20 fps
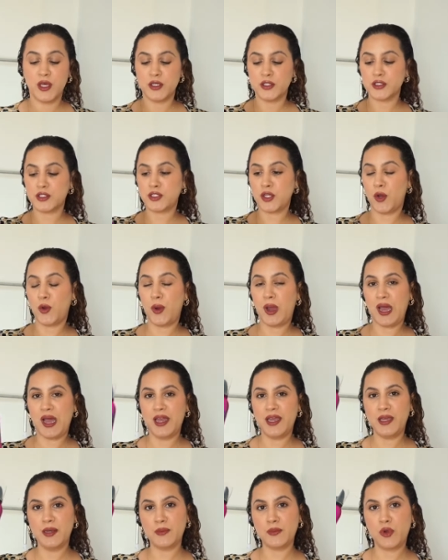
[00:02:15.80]
So I
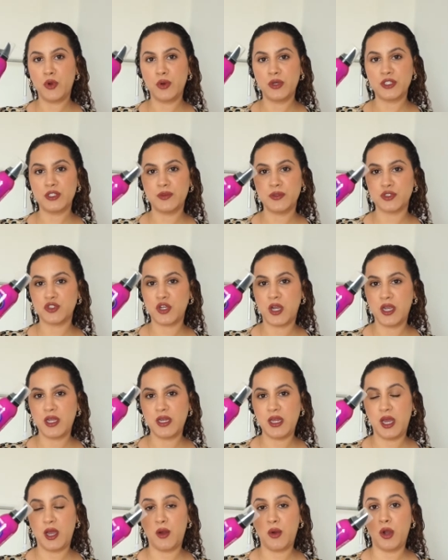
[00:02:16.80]
am going to be
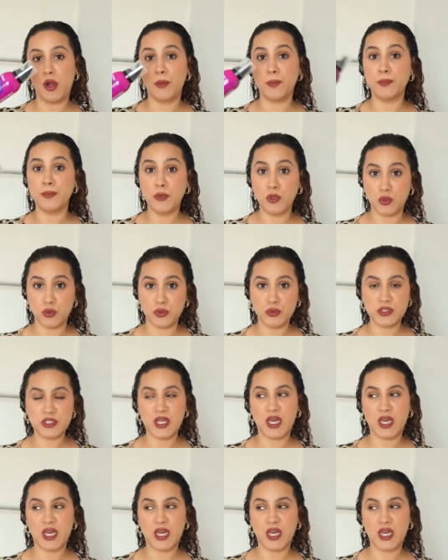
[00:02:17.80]
trying out a mousse.